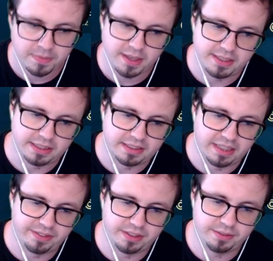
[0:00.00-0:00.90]
This is
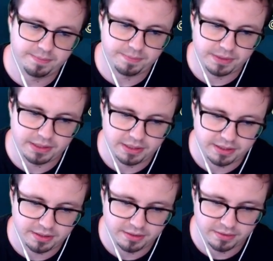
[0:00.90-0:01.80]
7. This
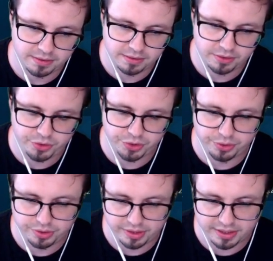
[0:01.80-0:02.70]
is
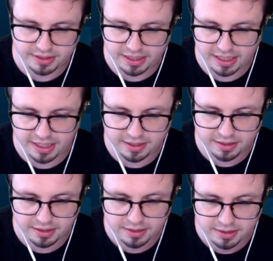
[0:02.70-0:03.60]
2, so that's 9.
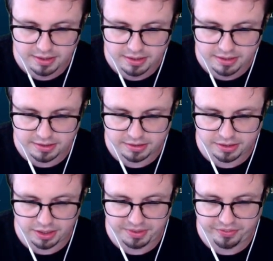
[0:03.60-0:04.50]
This is
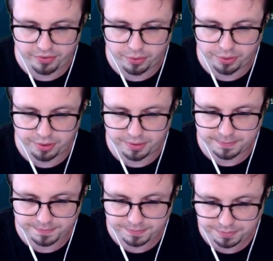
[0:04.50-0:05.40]
gonna be 4.
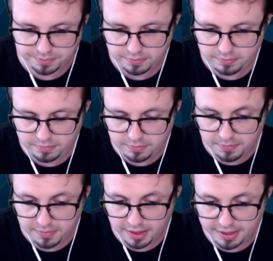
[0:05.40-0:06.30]

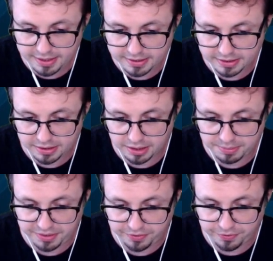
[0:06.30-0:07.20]
And this is gonna
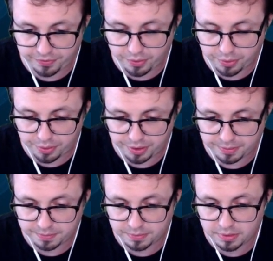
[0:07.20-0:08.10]
be
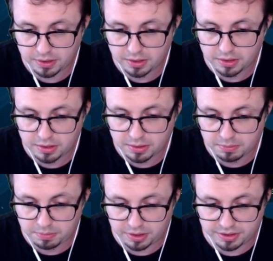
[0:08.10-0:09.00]
4
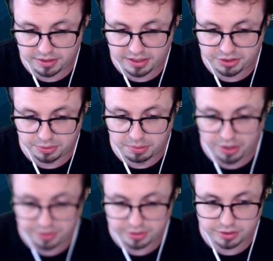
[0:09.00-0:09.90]
plus an additional
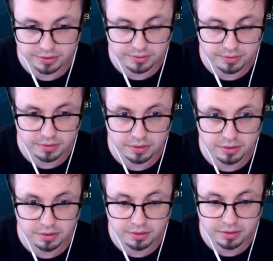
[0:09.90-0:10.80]
bonus.
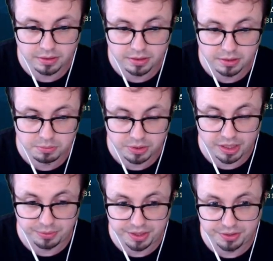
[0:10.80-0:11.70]
But
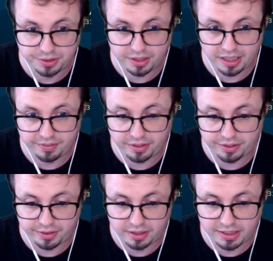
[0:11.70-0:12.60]
then we do not have
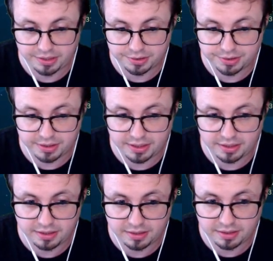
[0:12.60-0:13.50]
our
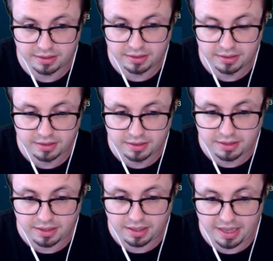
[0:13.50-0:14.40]
lethal
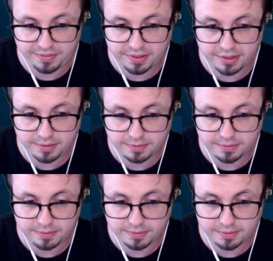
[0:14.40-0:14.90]
left.